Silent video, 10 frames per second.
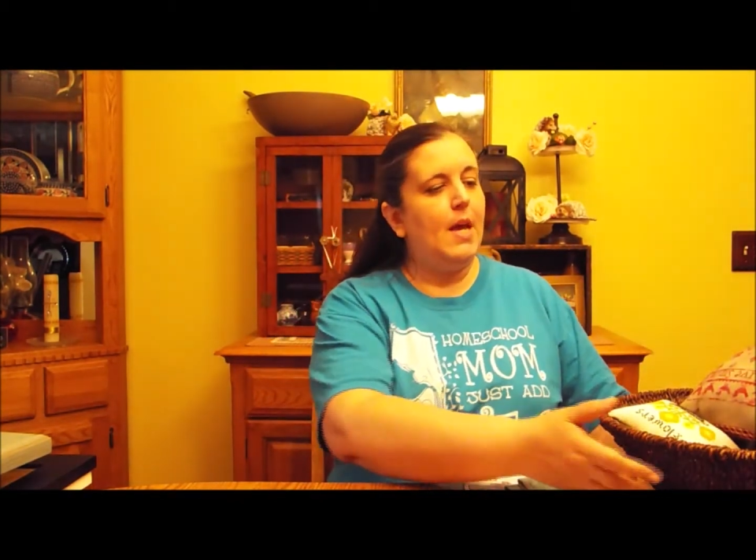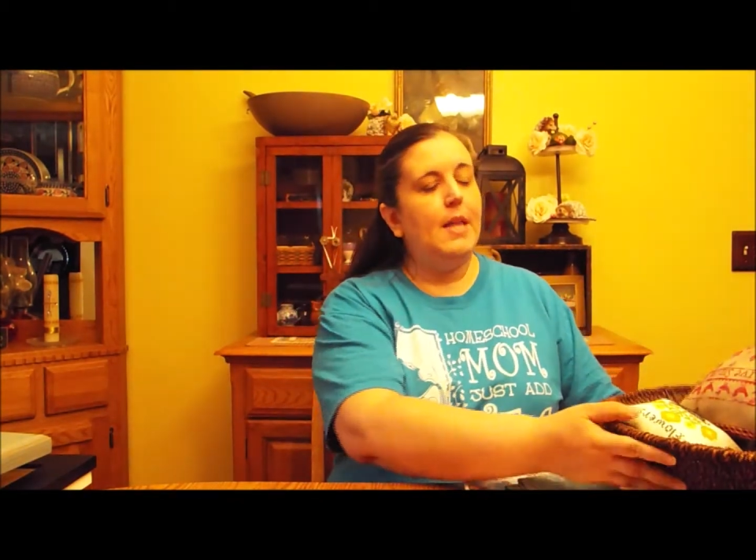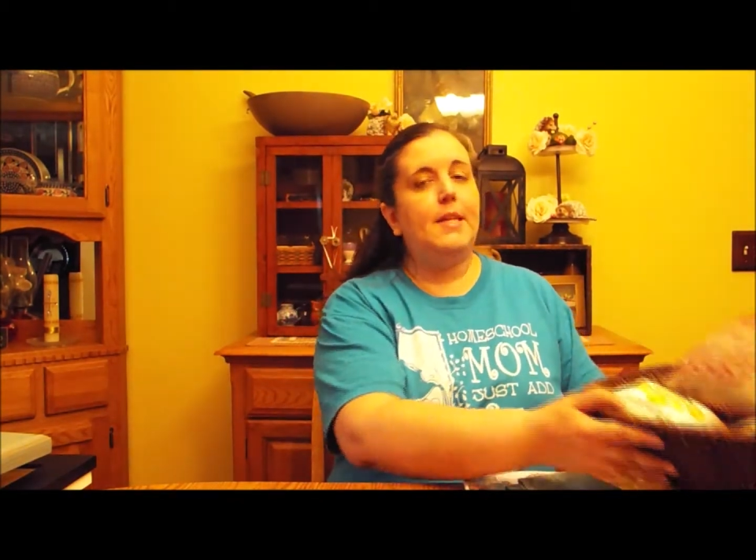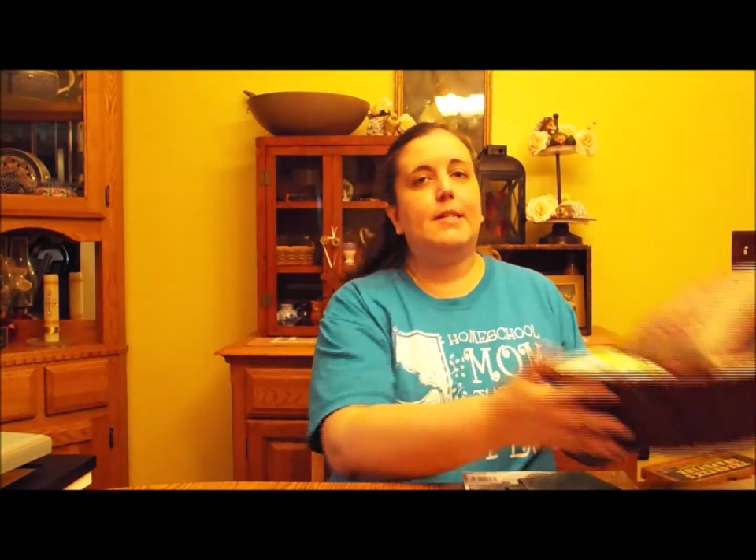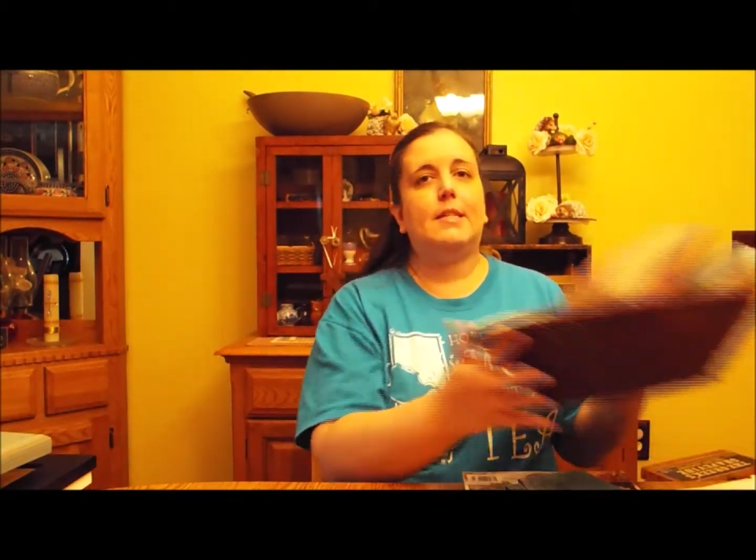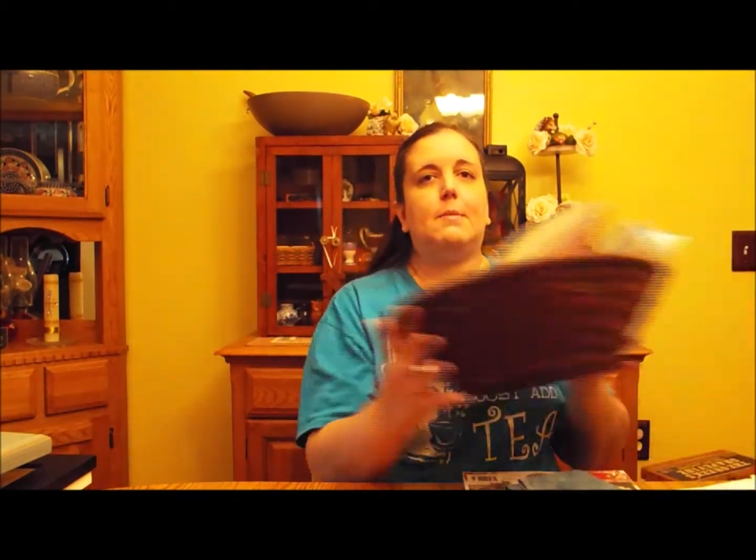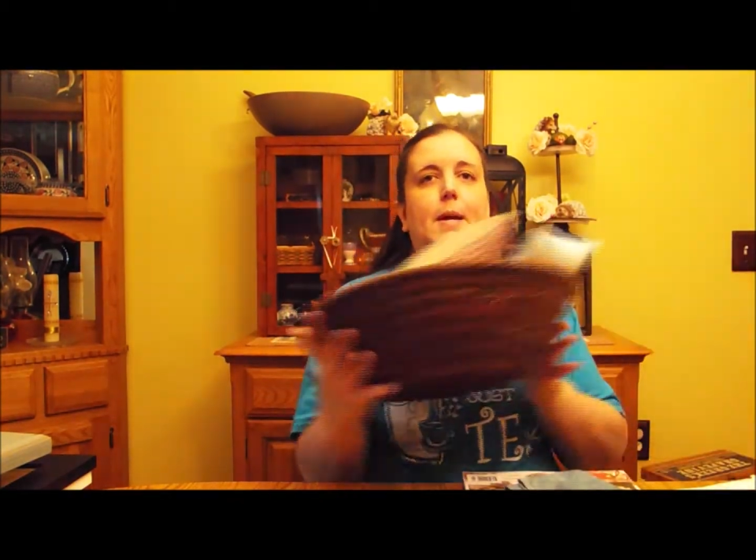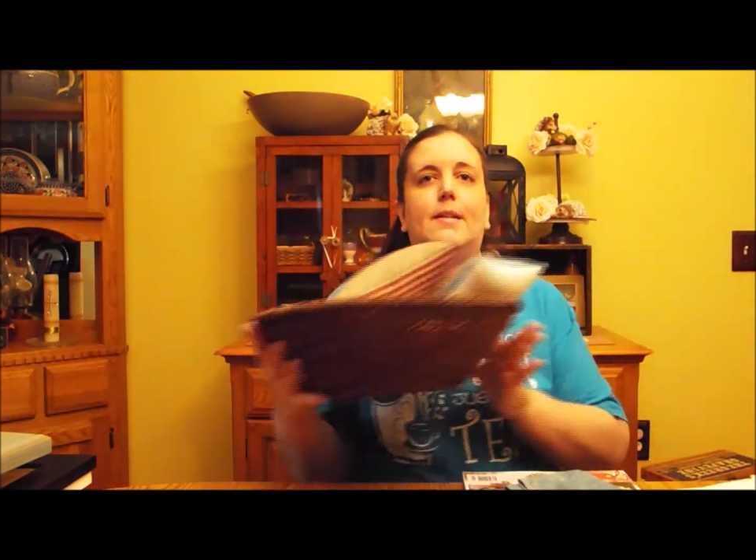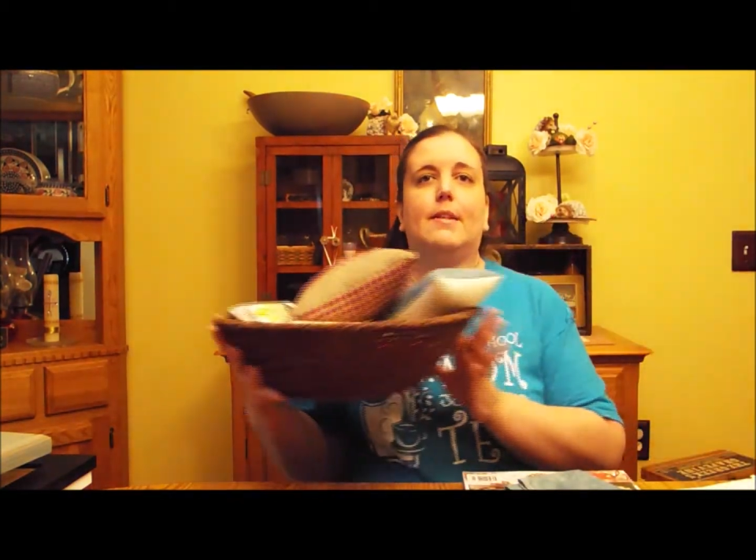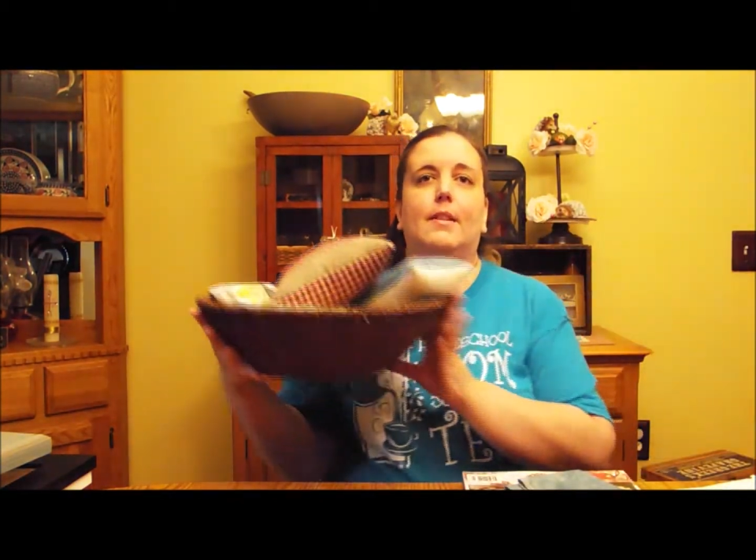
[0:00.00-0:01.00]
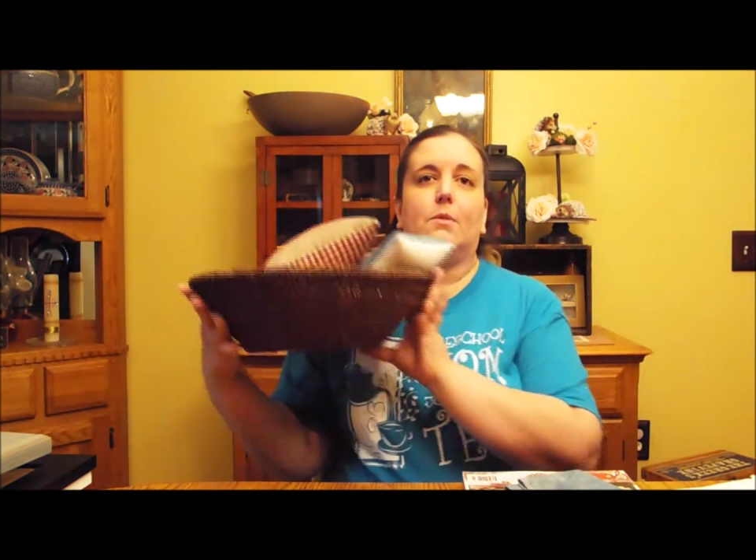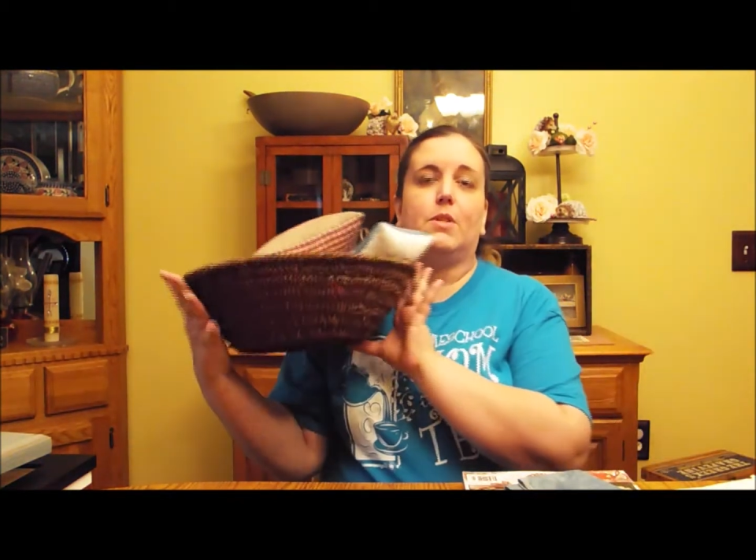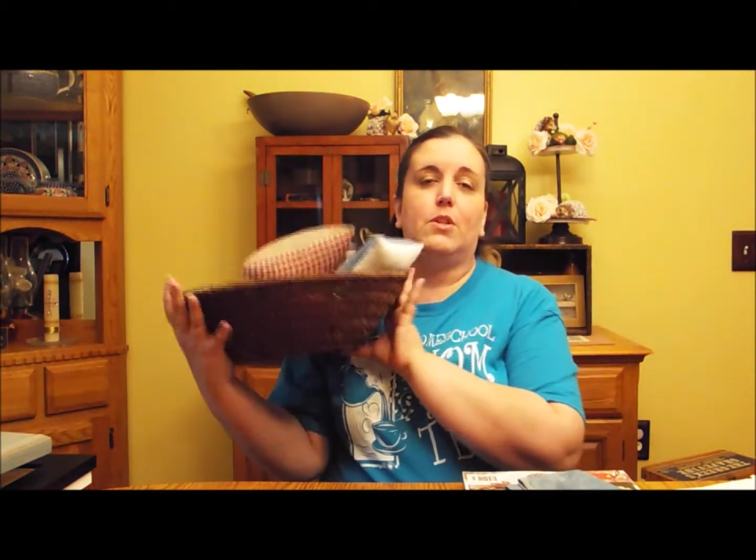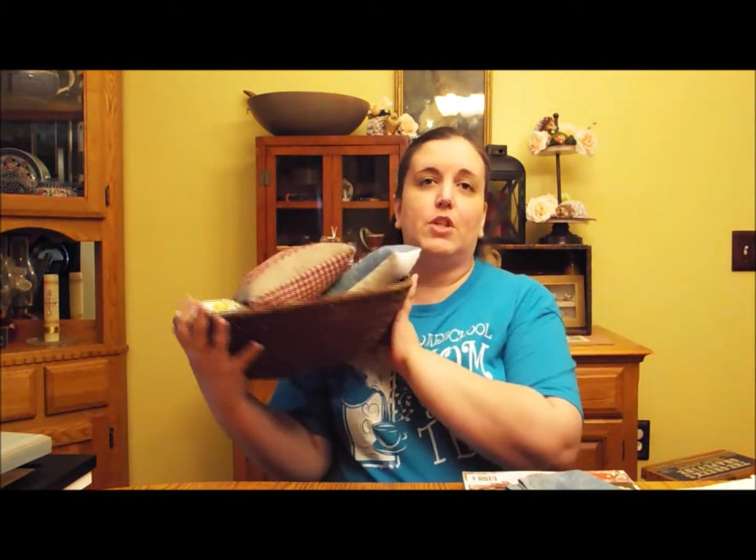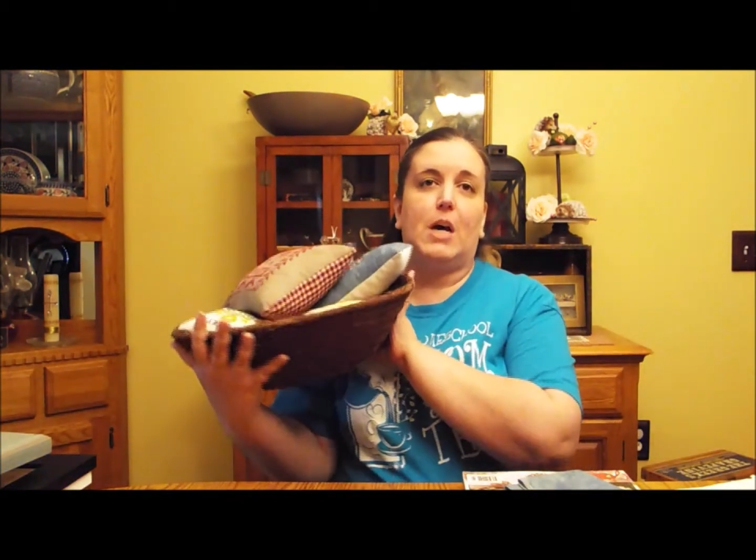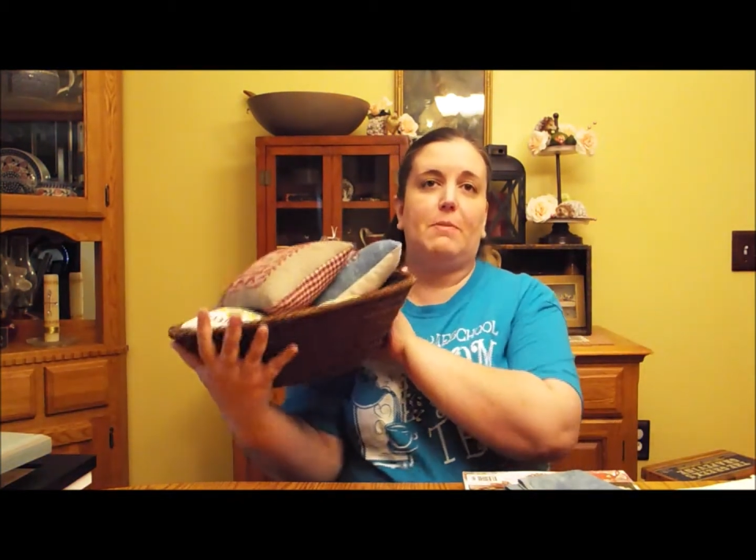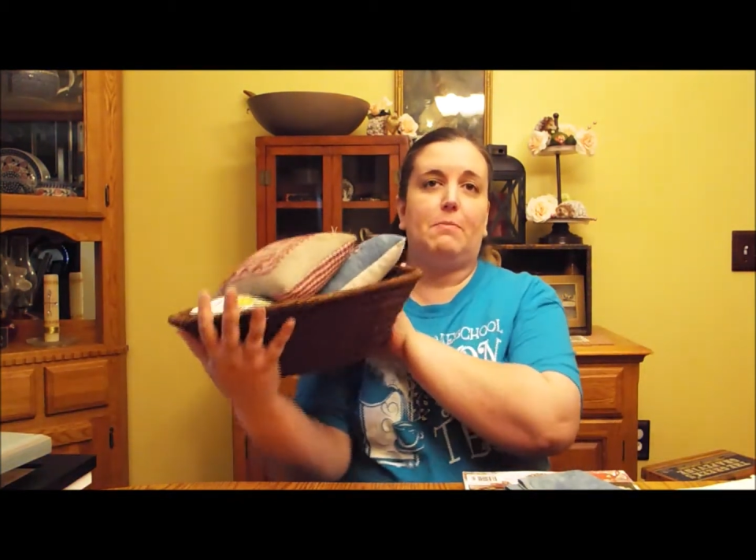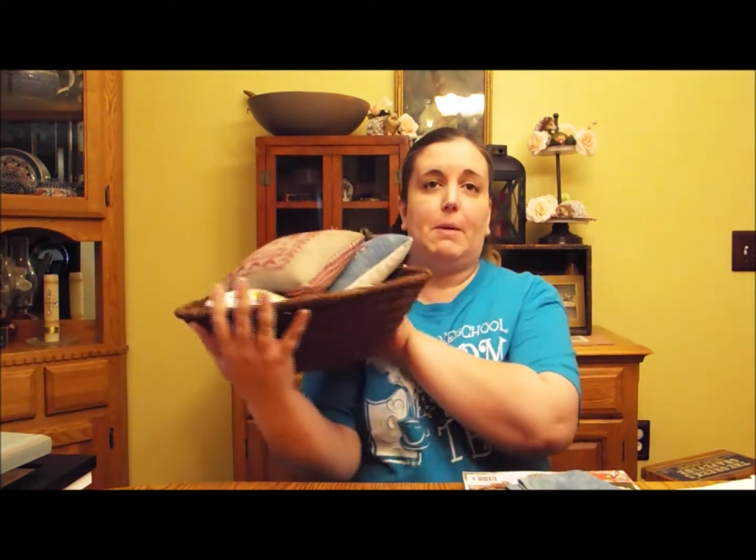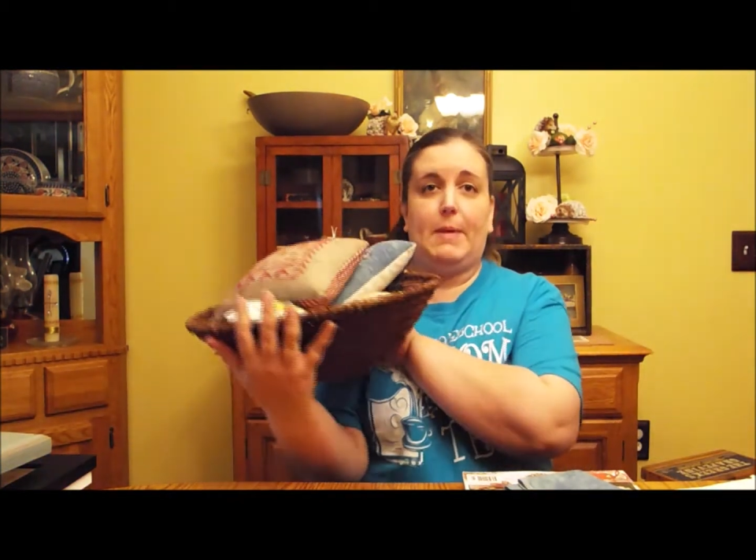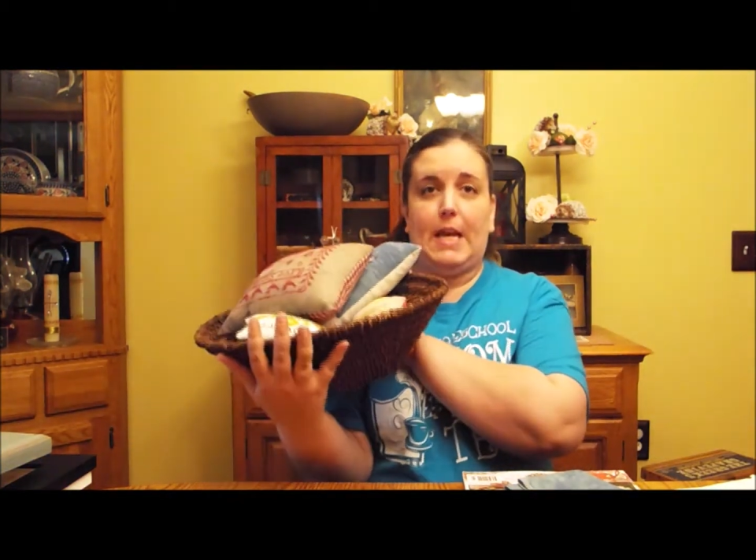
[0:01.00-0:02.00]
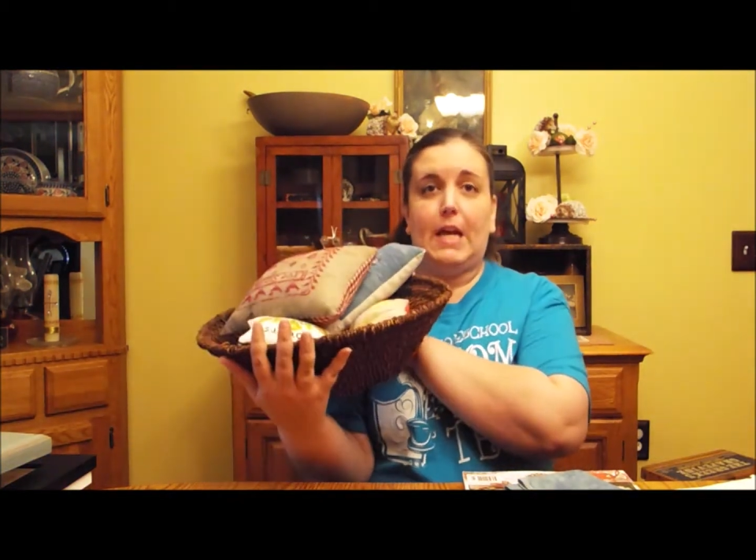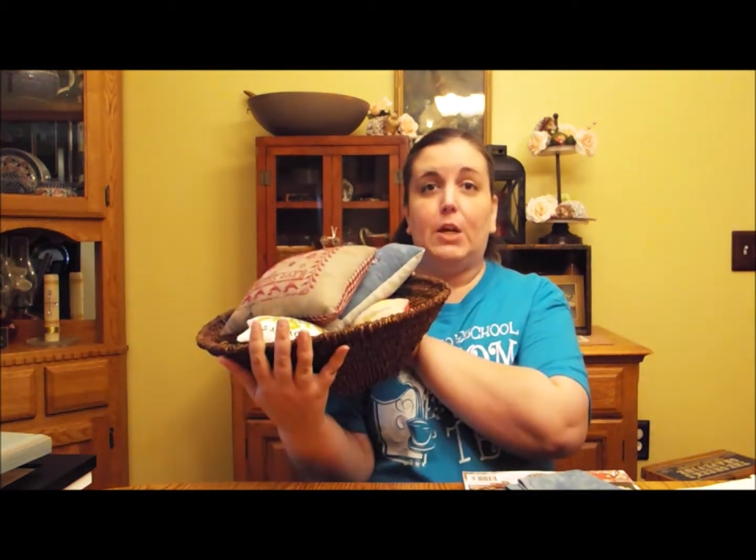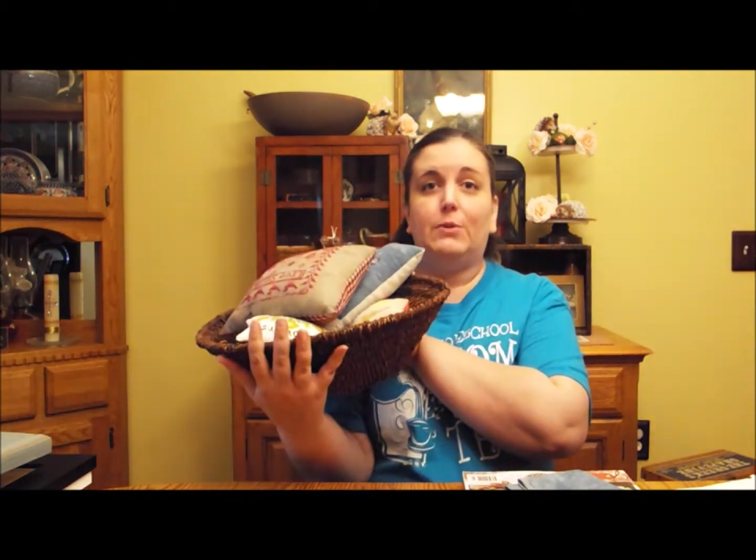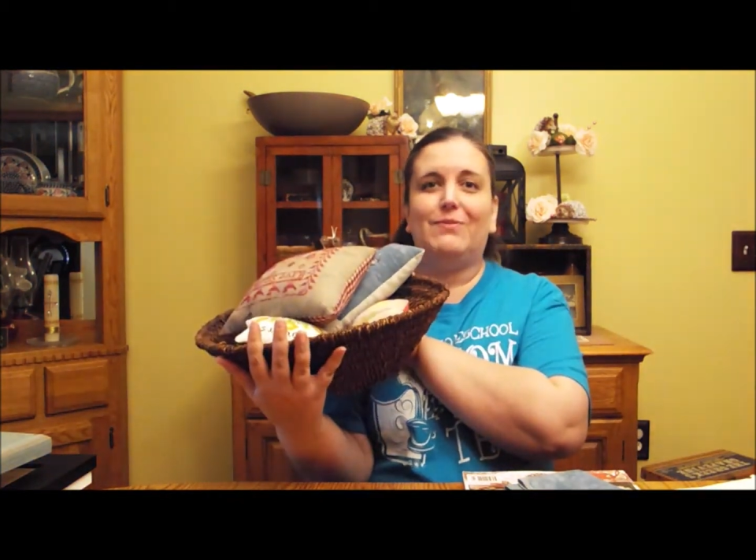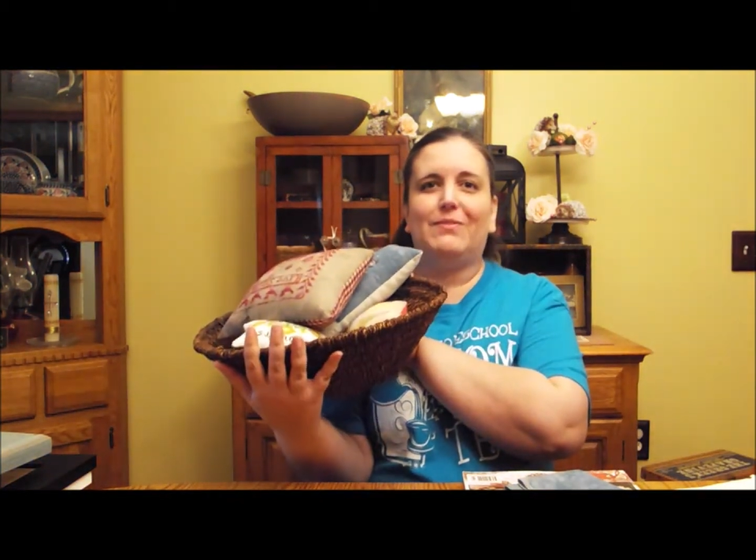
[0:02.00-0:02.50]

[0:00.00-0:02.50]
This is the basket that was on top of my piano